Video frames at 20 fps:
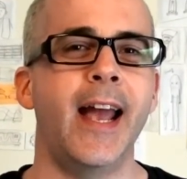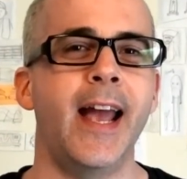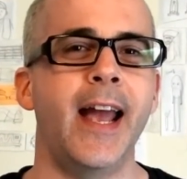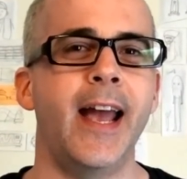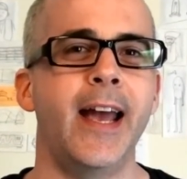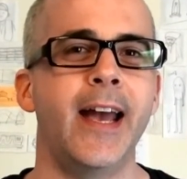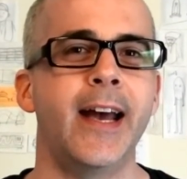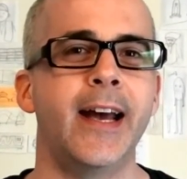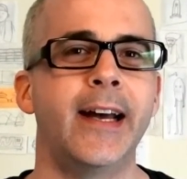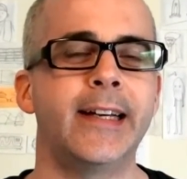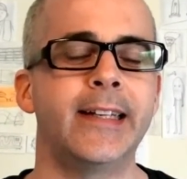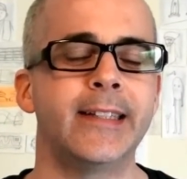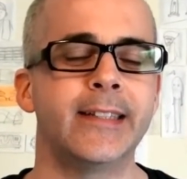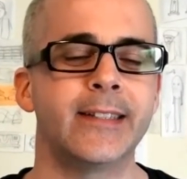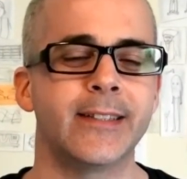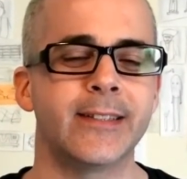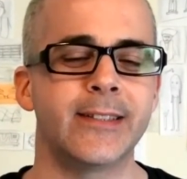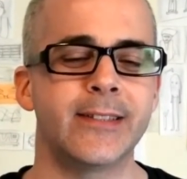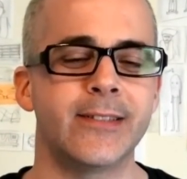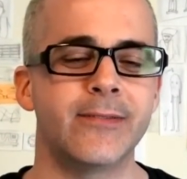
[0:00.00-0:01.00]

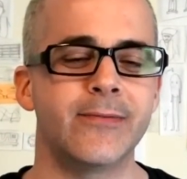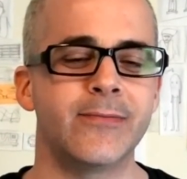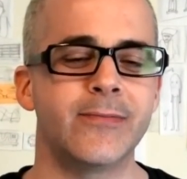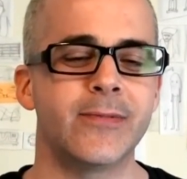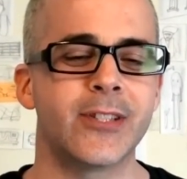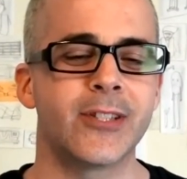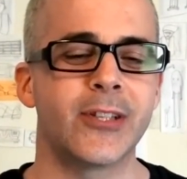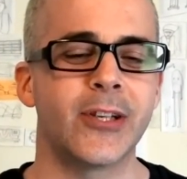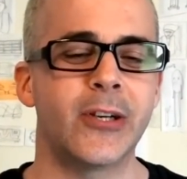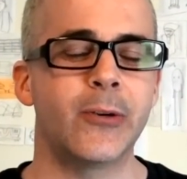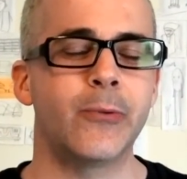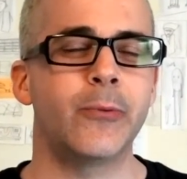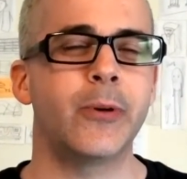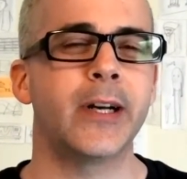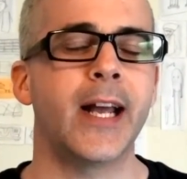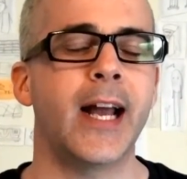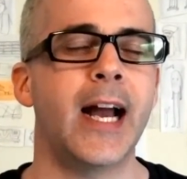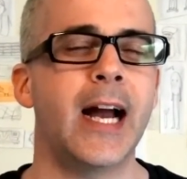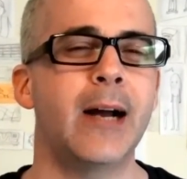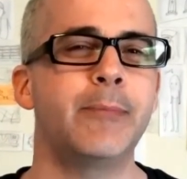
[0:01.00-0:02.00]
And so
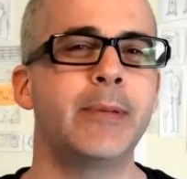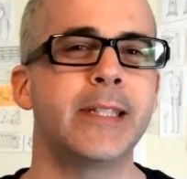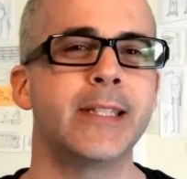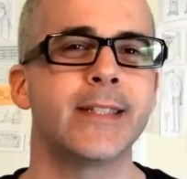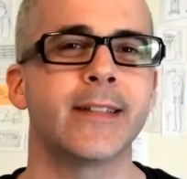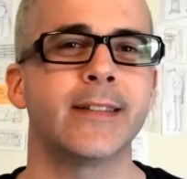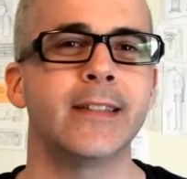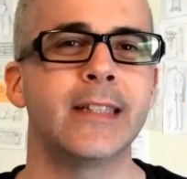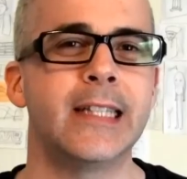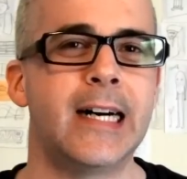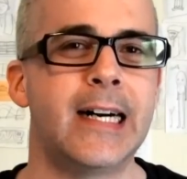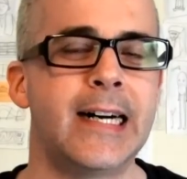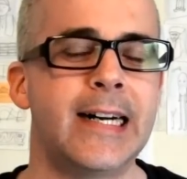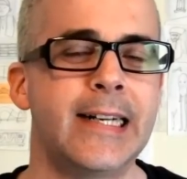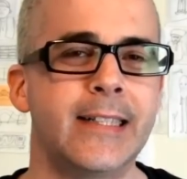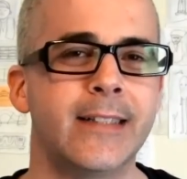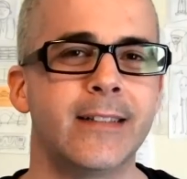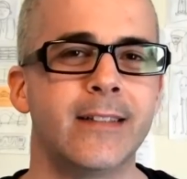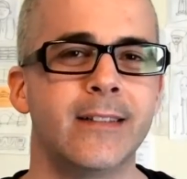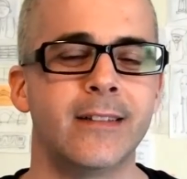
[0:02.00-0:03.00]
what happens a
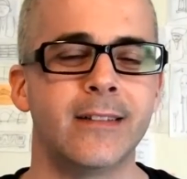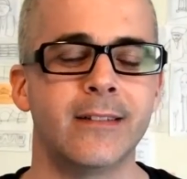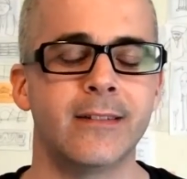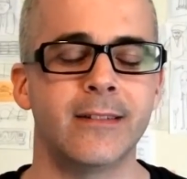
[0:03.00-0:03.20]
lot,